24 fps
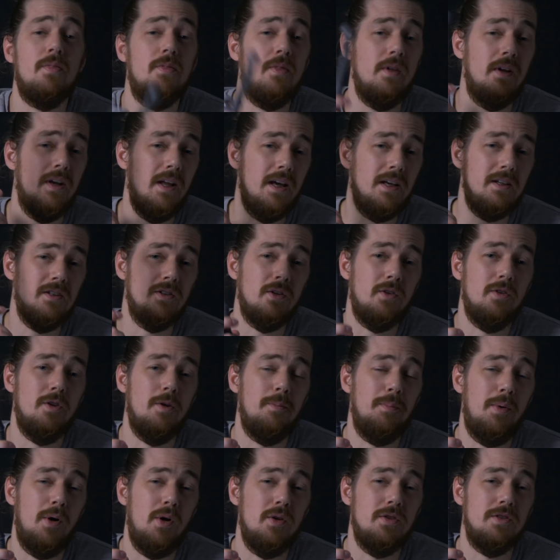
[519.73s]
The legs on the
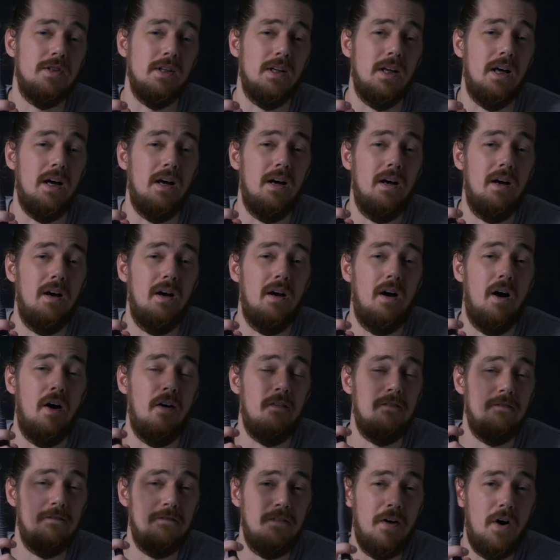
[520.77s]
Podzilla are
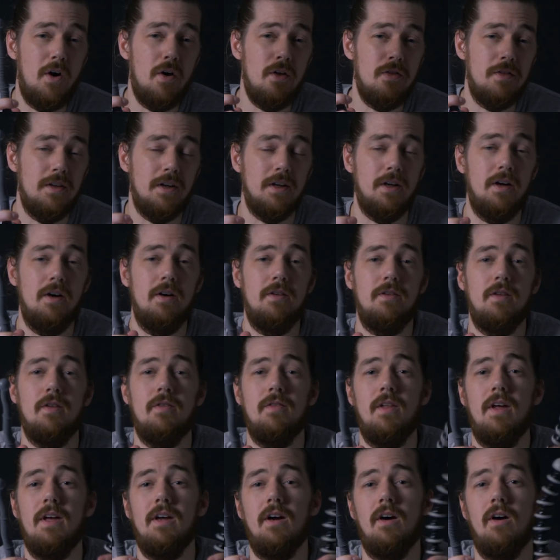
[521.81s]
far thinner than
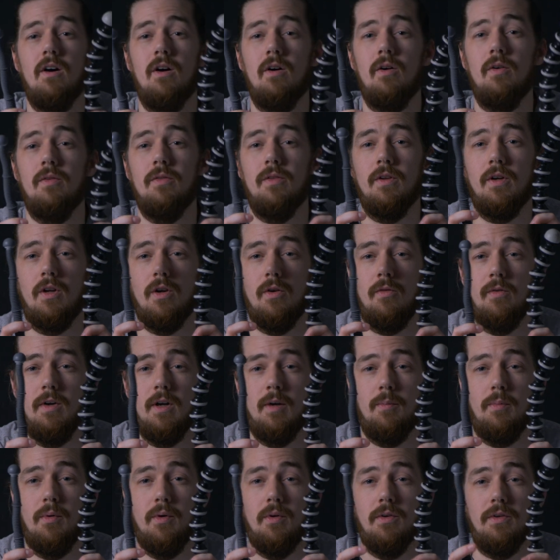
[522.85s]
they are on the
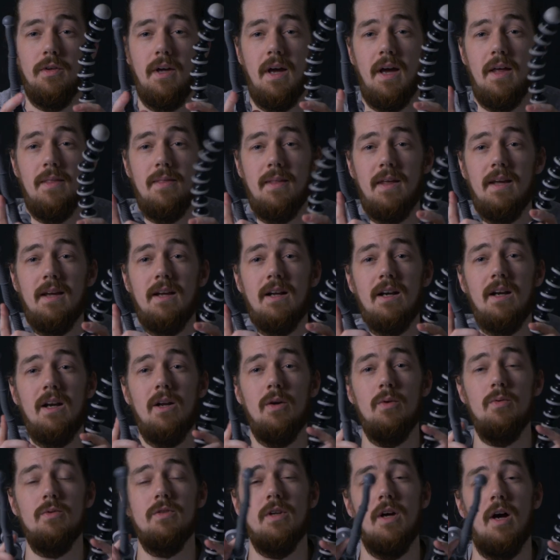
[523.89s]
GorillaPod, and they
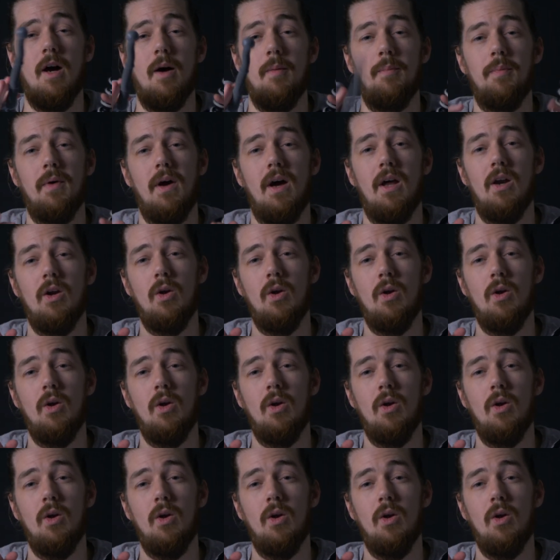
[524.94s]
close up a